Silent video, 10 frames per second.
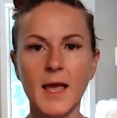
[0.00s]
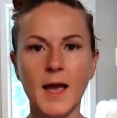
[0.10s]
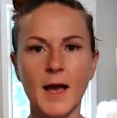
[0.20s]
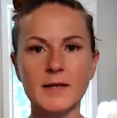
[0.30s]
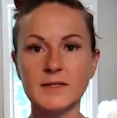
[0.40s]

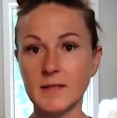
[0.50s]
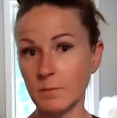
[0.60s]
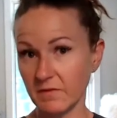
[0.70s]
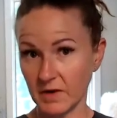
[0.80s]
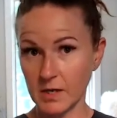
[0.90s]
time, some
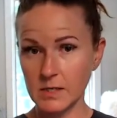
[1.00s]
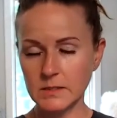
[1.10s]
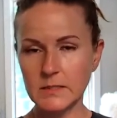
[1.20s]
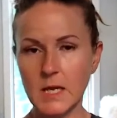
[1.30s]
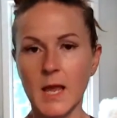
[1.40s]
of
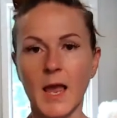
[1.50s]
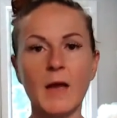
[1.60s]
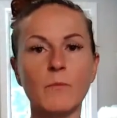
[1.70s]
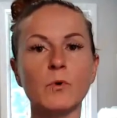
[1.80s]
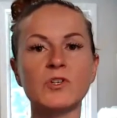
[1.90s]
us,
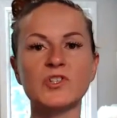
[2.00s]
and we're